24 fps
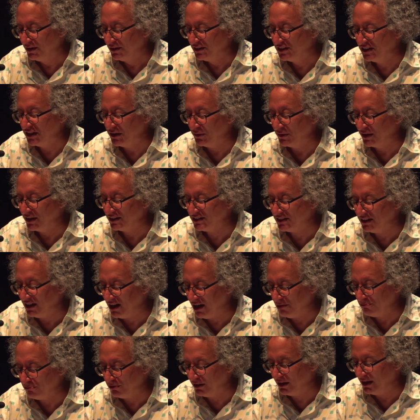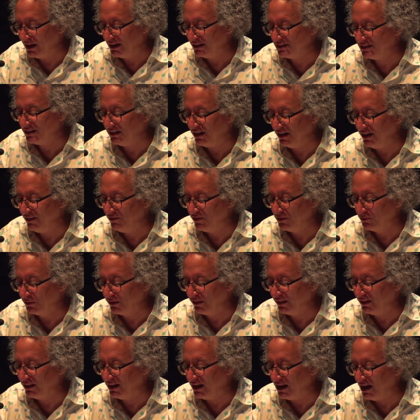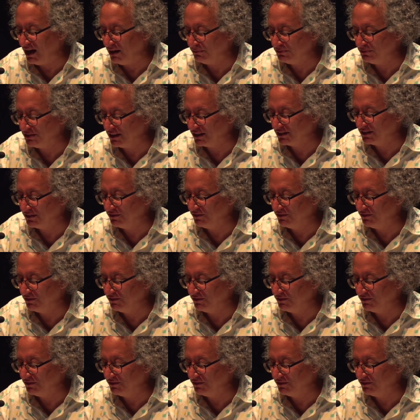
showing us not place, not even really the objects